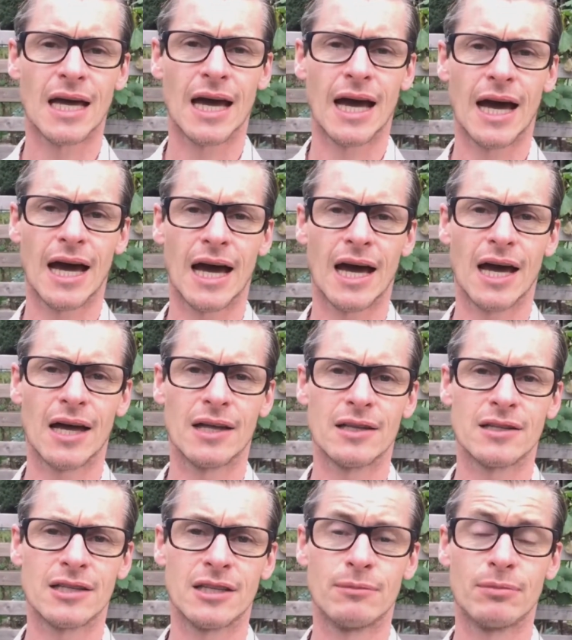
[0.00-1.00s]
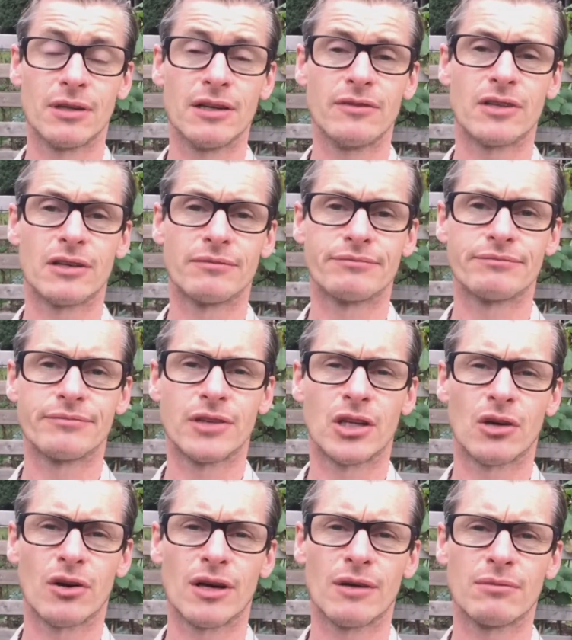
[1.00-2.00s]
And he believed it. You
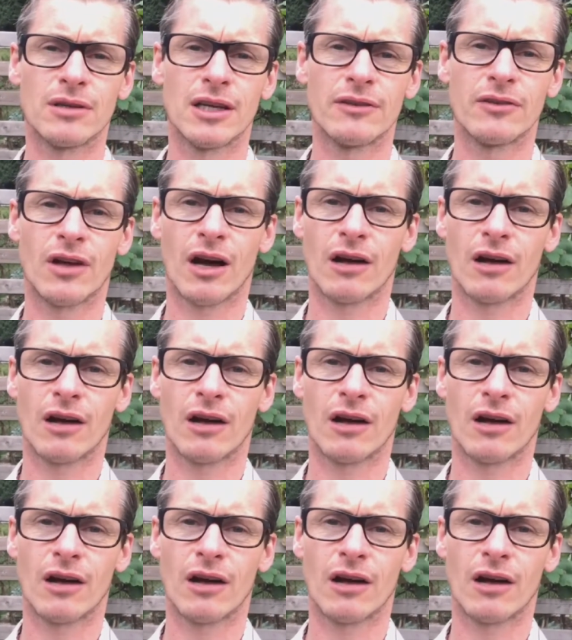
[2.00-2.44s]
know, he believed that